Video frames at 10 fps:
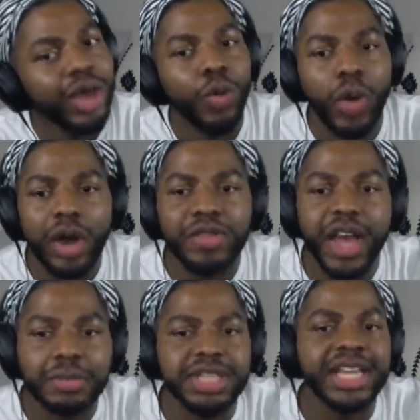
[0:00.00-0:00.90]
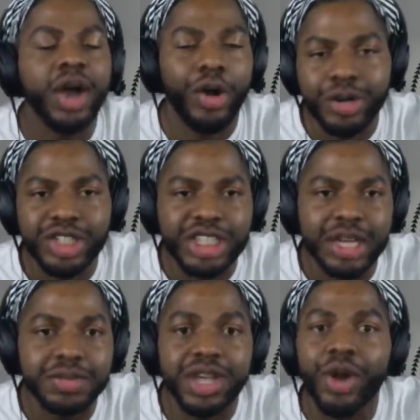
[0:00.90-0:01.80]
Wealth comes in
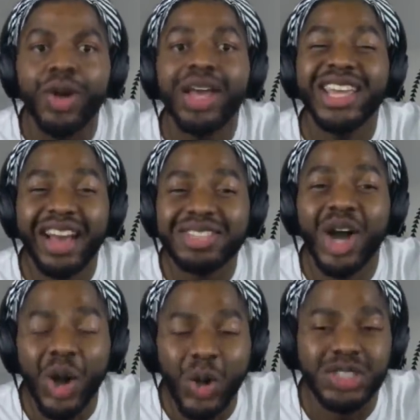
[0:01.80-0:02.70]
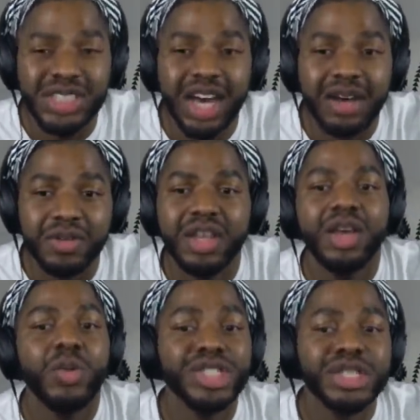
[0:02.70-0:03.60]
ownership. So you have to own stuff,
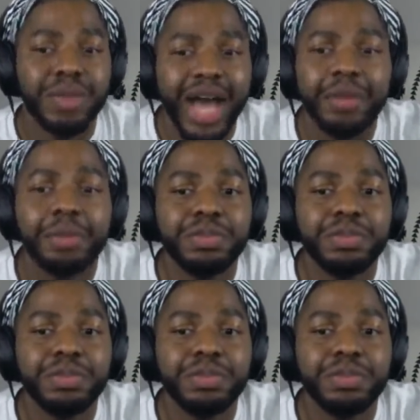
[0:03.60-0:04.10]
which is my